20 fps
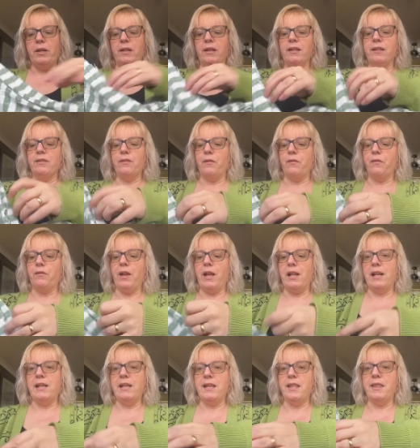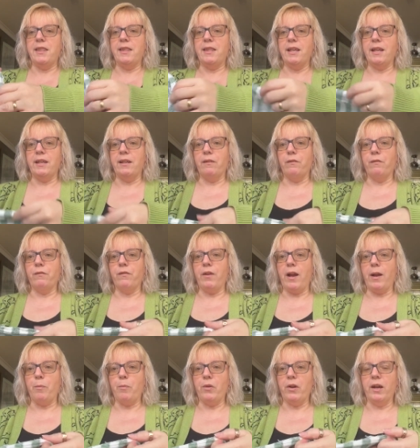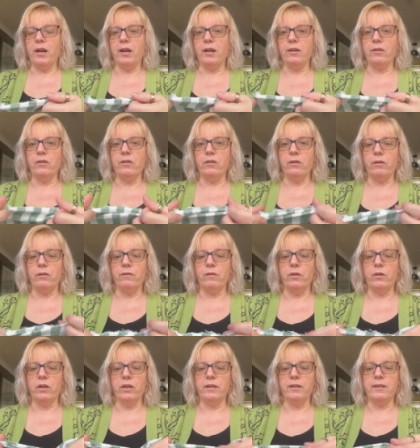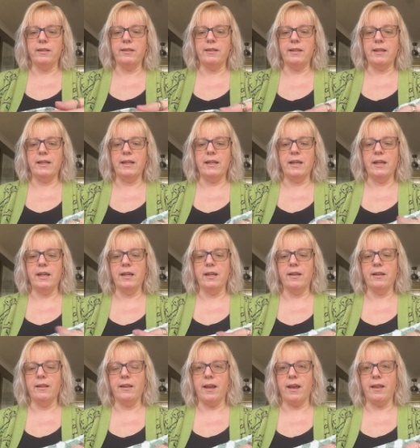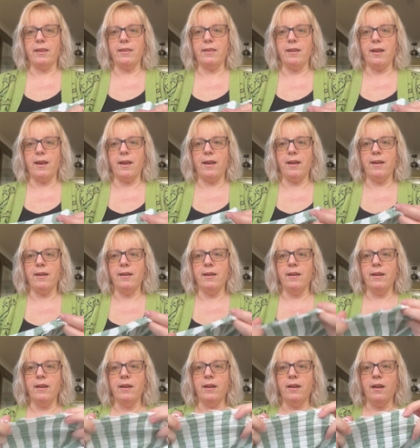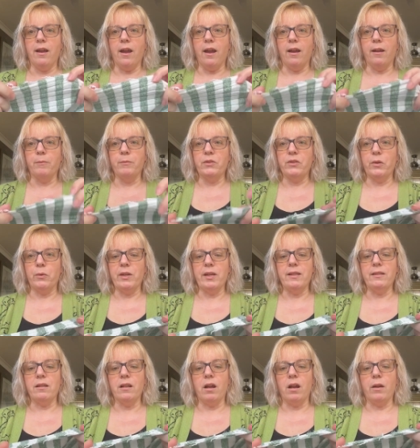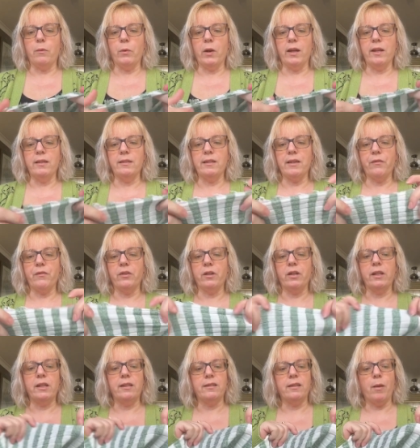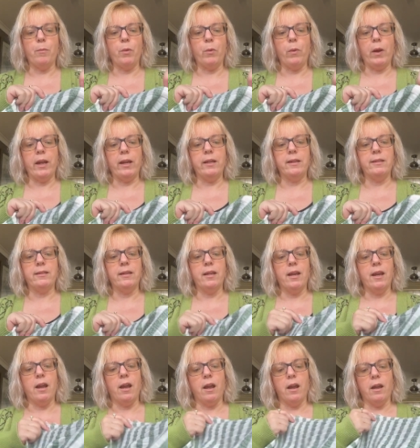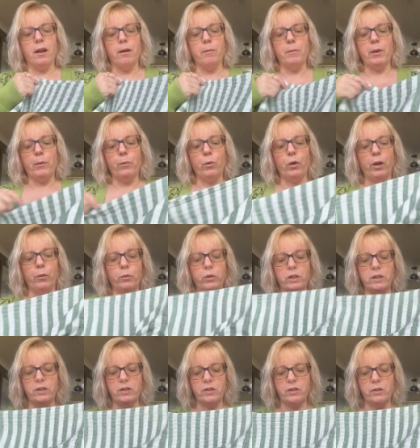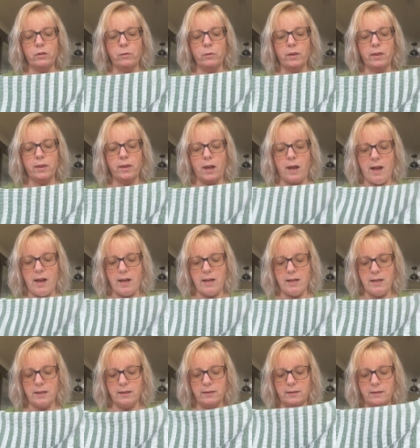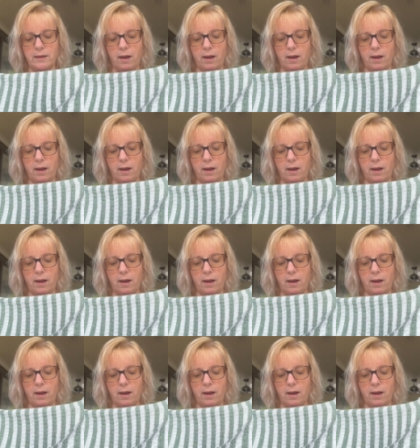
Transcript: is a fairly thin fabric. I don't know if you can see that there. So it is lightweight, it's definitely summer weight. And what I wanted to do with that is